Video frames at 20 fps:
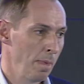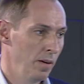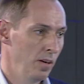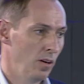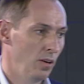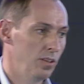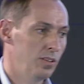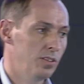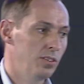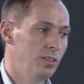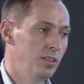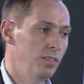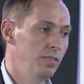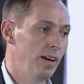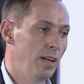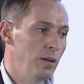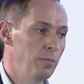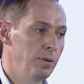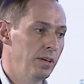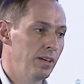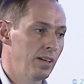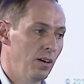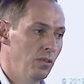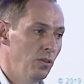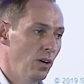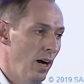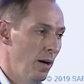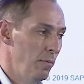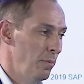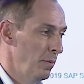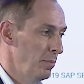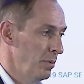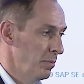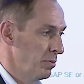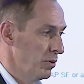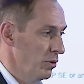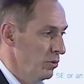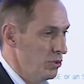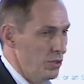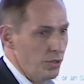also developing our ABAP
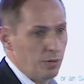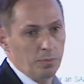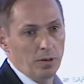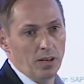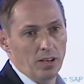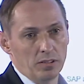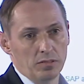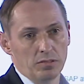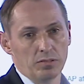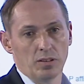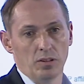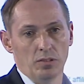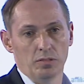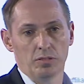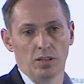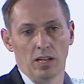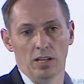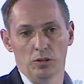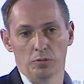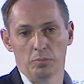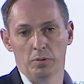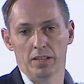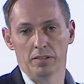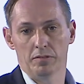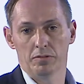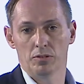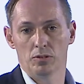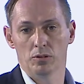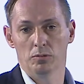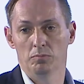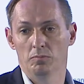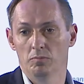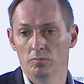approach as part of Cloud Platform.